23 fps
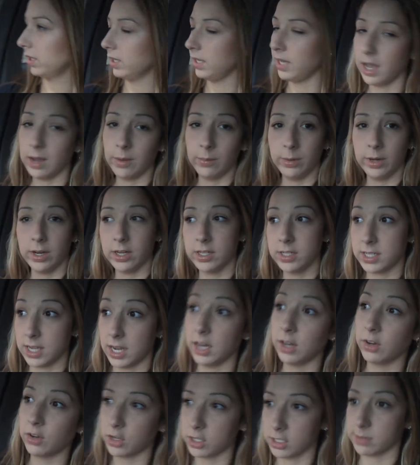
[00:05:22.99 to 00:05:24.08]
yeah, we are
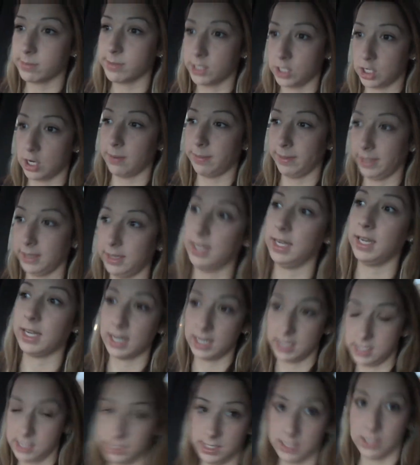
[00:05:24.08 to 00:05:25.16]
done Christmas shopping. Like, I
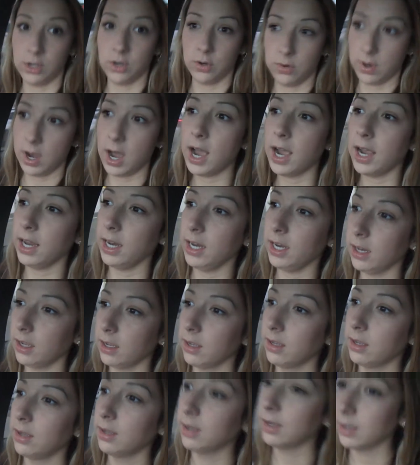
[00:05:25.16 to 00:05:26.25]
need to go hide
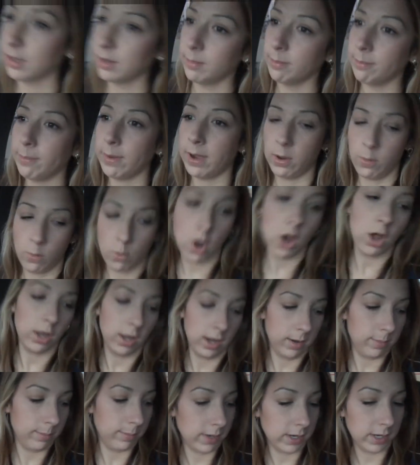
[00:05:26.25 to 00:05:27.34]
my
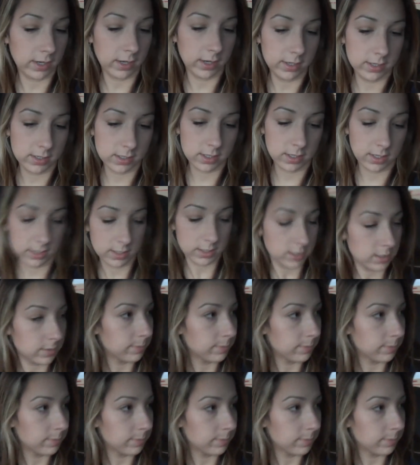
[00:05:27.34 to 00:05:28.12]
wallet because I